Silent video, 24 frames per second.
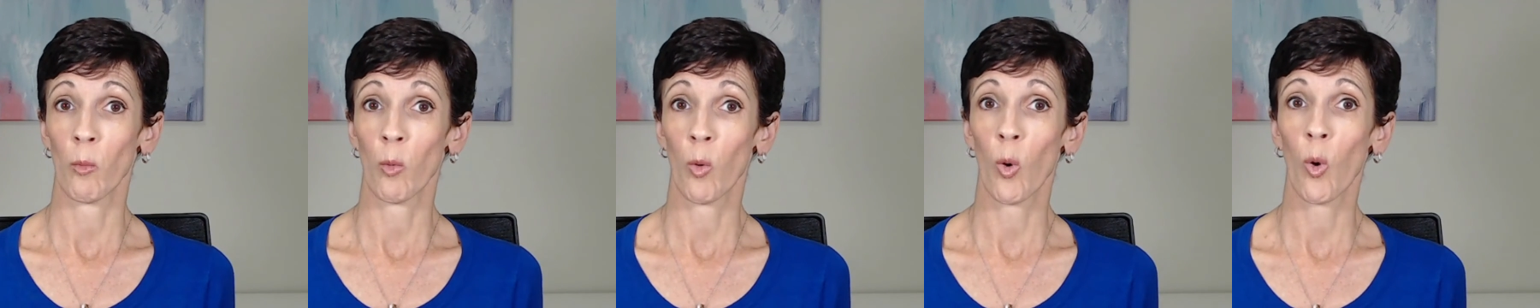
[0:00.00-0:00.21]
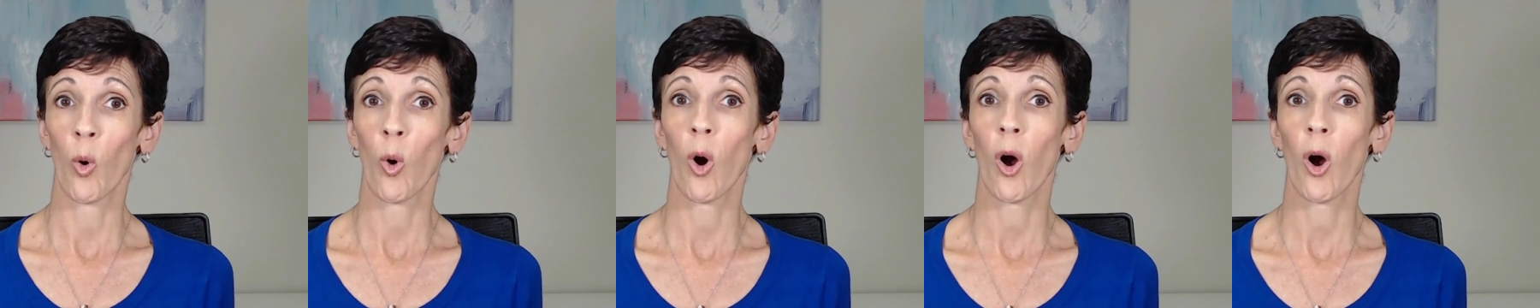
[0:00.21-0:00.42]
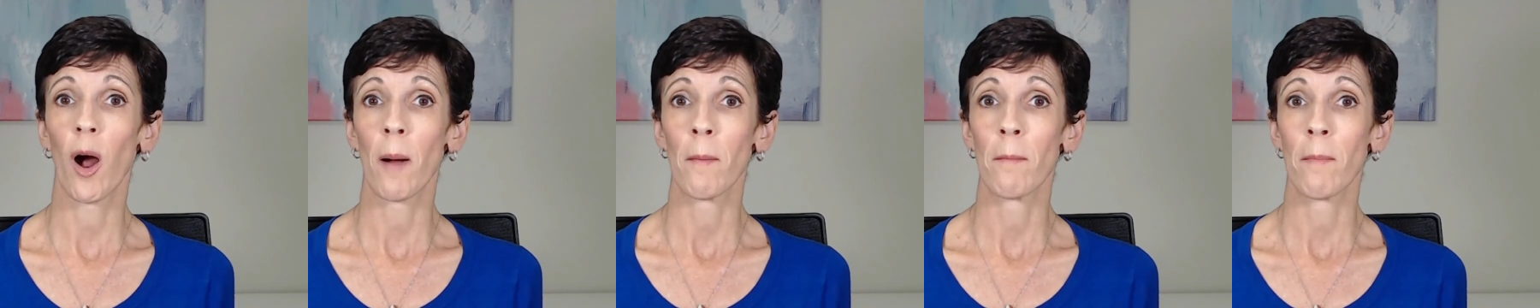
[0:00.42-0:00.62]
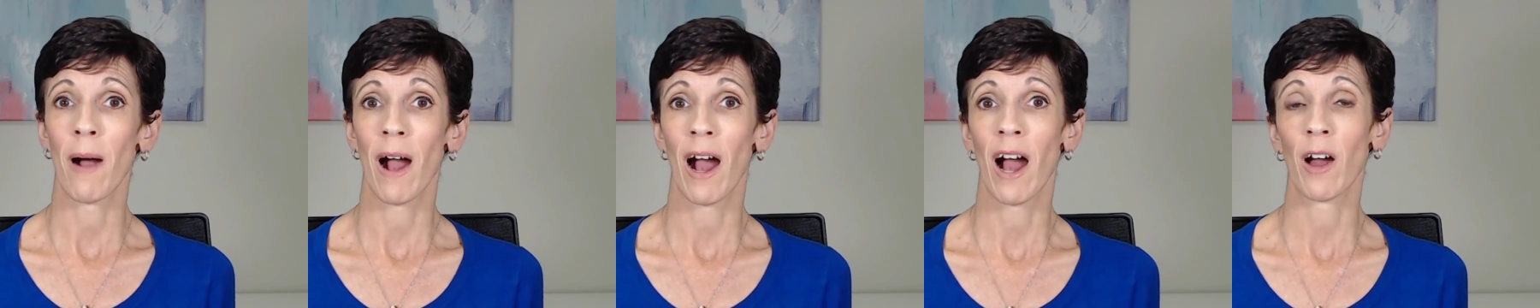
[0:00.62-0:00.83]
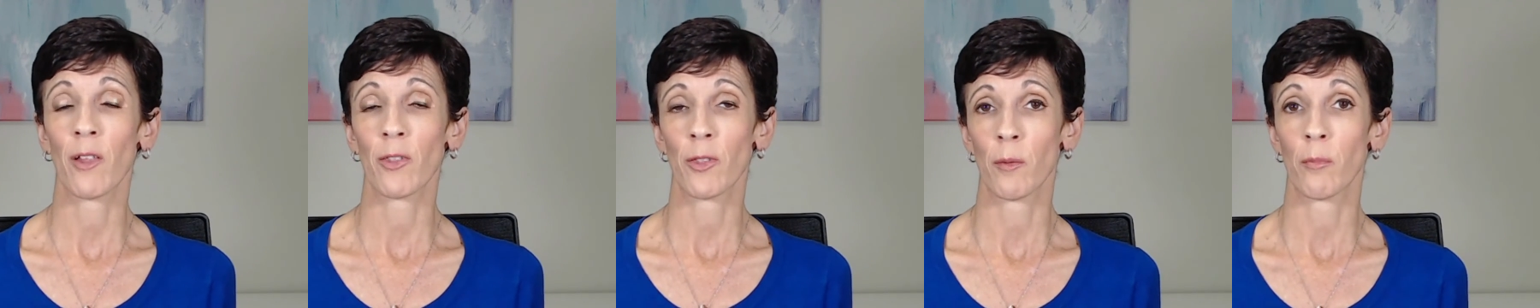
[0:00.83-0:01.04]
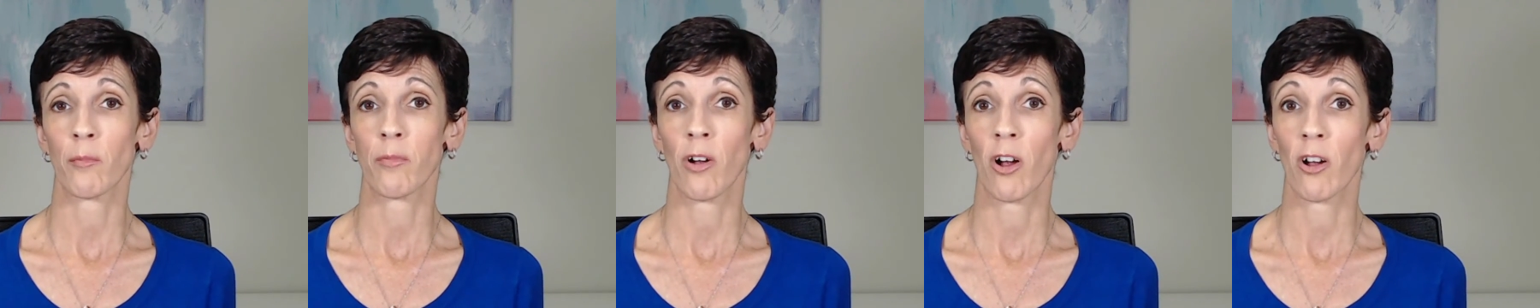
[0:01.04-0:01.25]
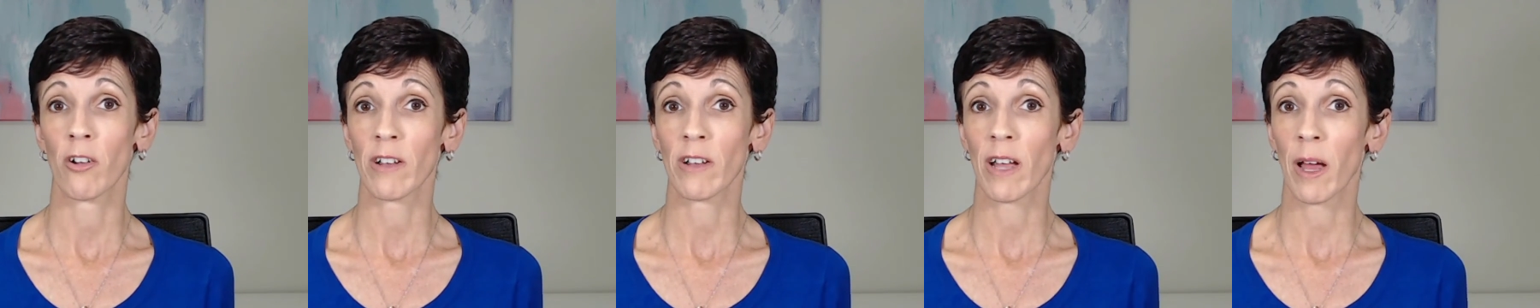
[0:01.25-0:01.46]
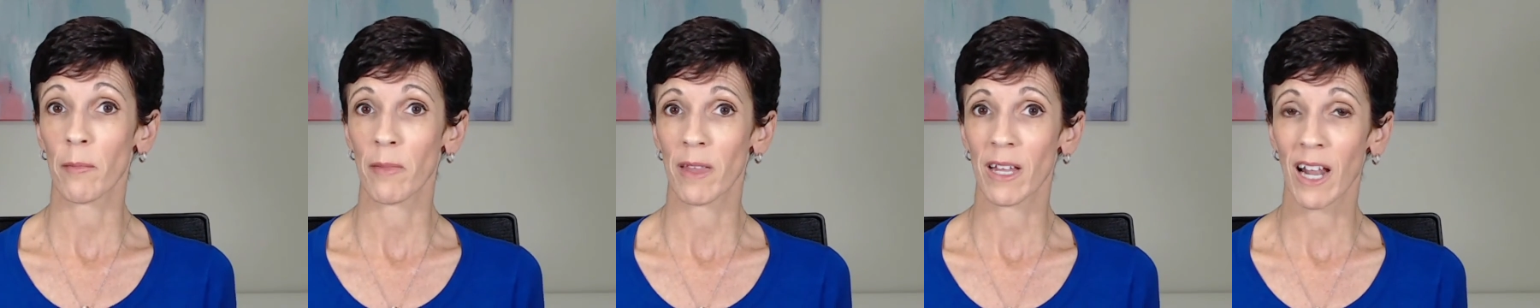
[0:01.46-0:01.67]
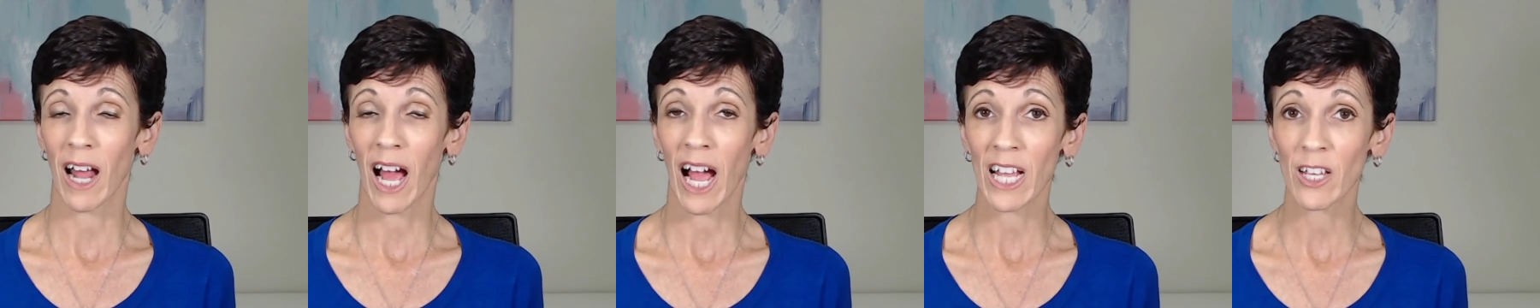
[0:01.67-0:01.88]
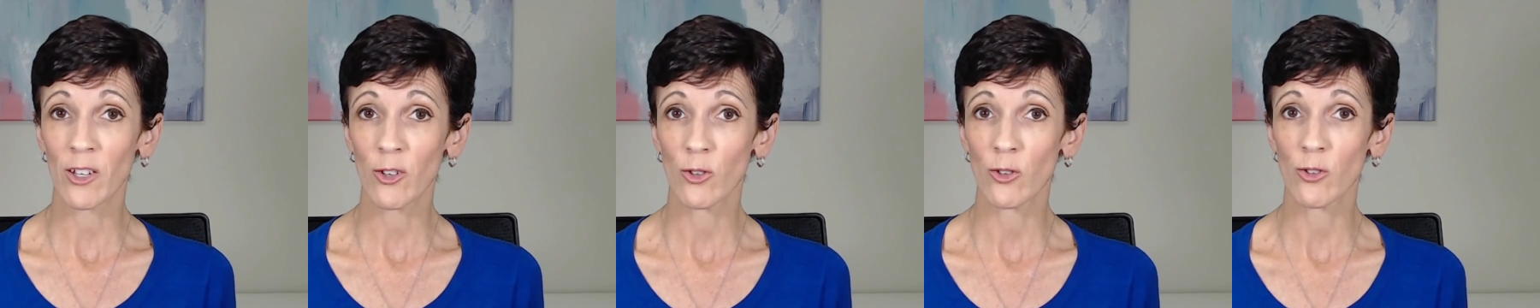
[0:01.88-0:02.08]
more about the program that
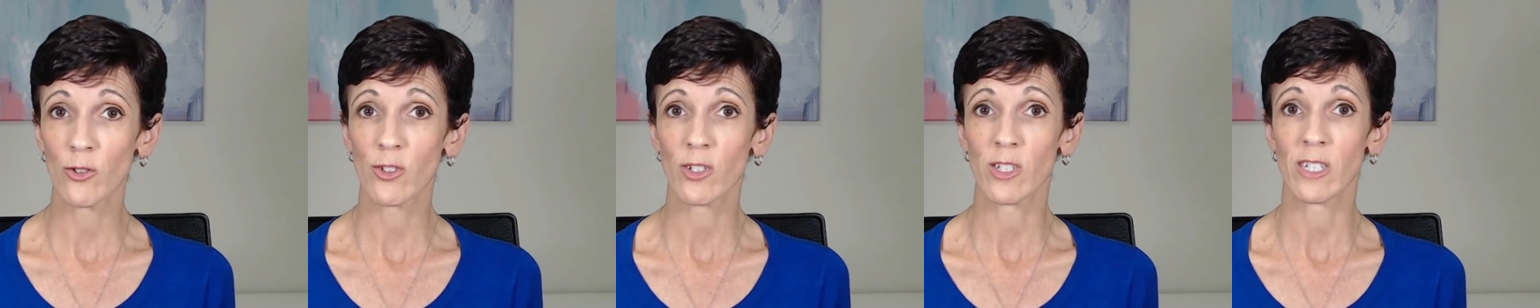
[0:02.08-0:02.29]
I use